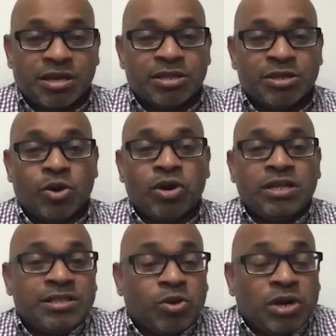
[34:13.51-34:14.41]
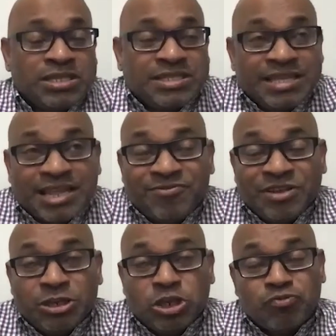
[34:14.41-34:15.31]
The only thing that
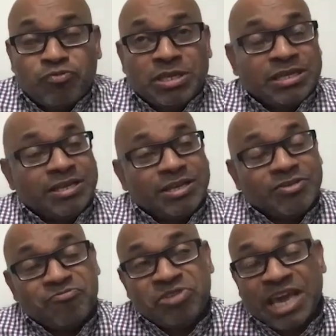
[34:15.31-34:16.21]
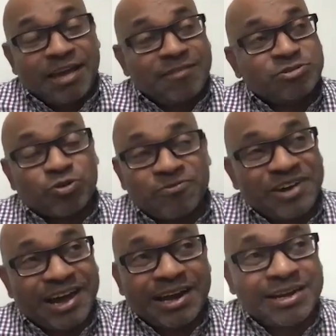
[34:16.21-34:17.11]
we have so
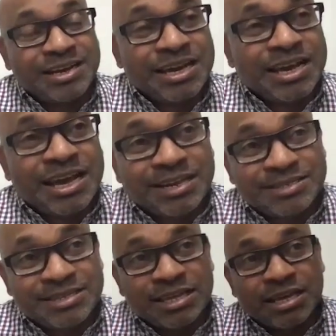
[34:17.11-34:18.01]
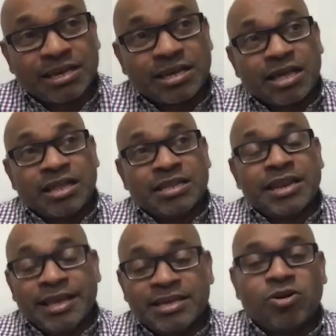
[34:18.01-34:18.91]
far is the
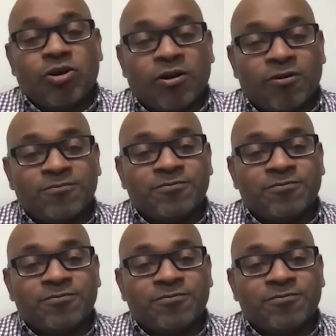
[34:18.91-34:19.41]
link of